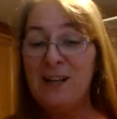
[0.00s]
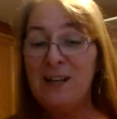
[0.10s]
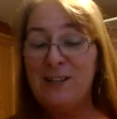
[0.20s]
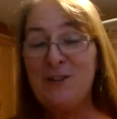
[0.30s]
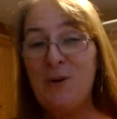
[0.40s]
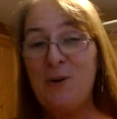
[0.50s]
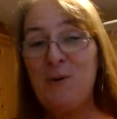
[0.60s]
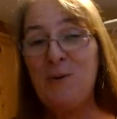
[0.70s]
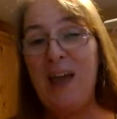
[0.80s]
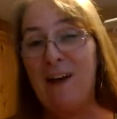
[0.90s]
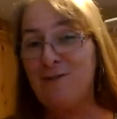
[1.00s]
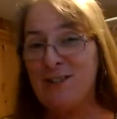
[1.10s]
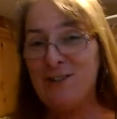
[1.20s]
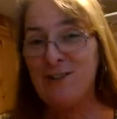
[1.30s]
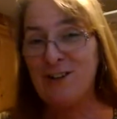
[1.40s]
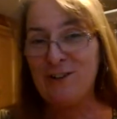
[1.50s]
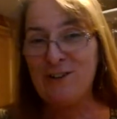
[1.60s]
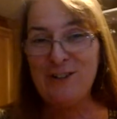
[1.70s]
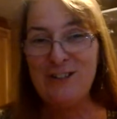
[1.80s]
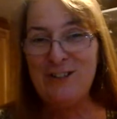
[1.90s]
So after I took a
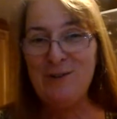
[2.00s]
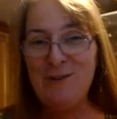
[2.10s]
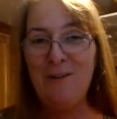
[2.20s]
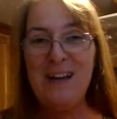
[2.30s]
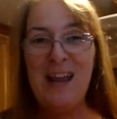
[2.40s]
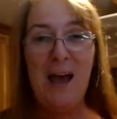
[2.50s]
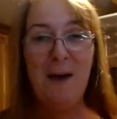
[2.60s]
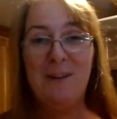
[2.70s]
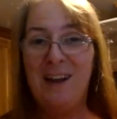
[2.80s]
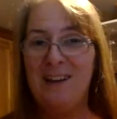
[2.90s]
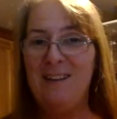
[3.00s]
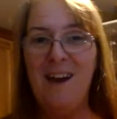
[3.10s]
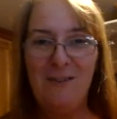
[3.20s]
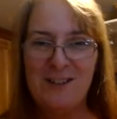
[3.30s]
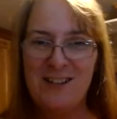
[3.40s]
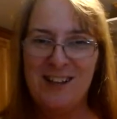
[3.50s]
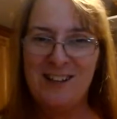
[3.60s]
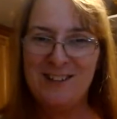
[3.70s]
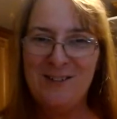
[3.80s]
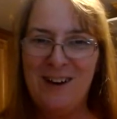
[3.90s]
good two hour nap, and I never take a
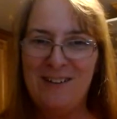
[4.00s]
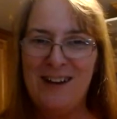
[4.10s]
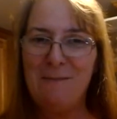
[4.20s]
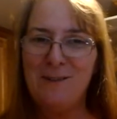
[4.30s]
two hour nap,